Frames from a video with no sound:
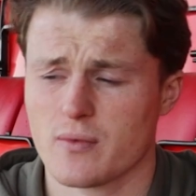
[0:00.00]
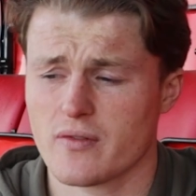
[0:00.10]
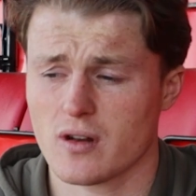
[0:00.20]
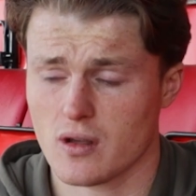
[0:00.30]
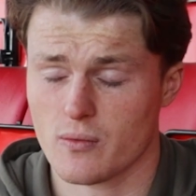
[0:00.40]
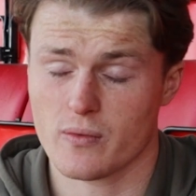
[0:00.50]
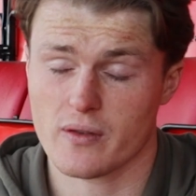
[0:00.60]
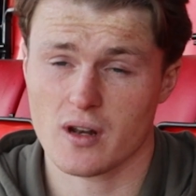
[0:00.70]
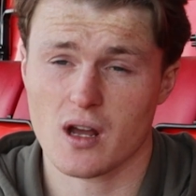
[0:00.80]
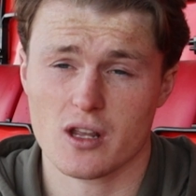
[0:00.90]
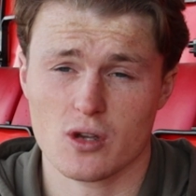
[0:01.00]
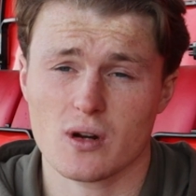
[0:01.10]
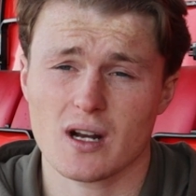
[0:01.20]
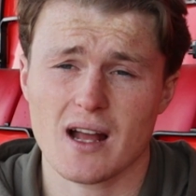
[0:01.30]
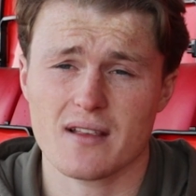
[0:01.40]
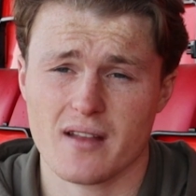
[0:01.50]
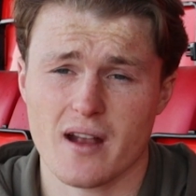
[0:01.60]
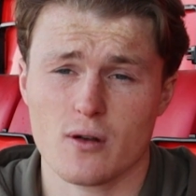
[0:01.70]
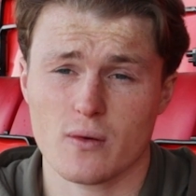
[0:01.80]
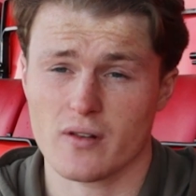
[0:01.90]
We've a, we've a lot of younger lads
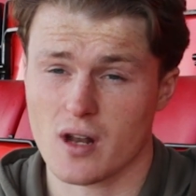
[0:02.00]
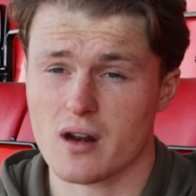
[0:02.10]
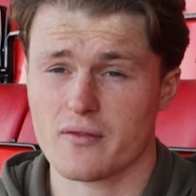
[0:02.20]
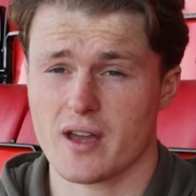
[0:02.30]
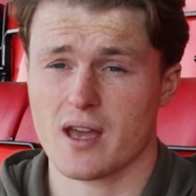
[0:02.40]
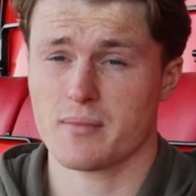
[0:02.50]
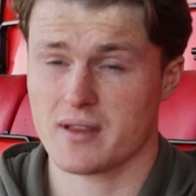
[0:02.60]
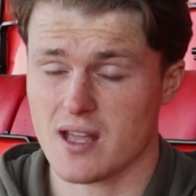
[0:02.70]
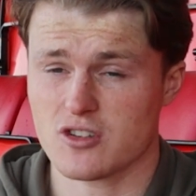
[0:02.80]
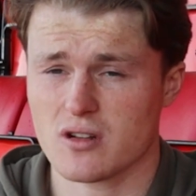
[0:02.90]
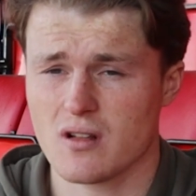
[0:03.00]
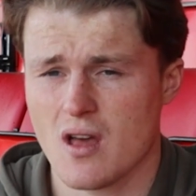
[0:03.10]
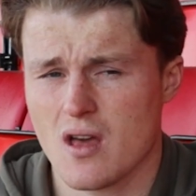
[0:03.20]
there who have a lot of uh, potential.